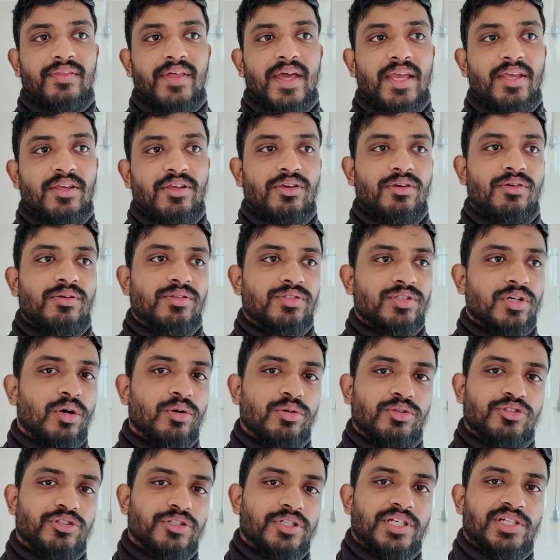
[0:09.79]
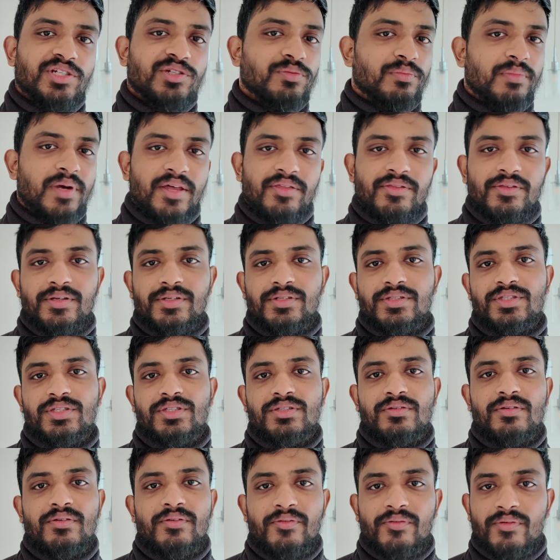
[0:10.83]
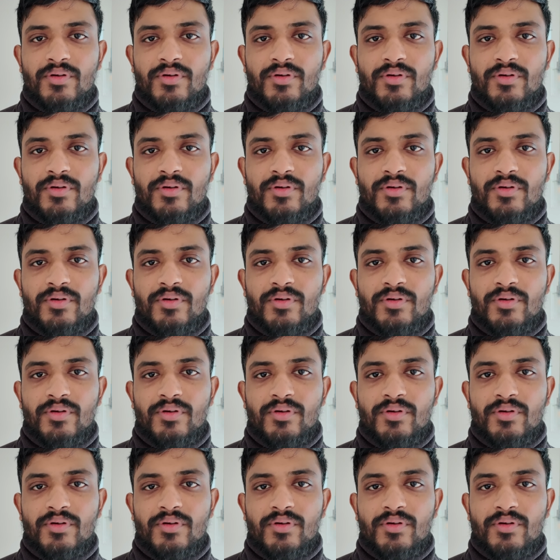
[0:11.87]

they use old traditional methods,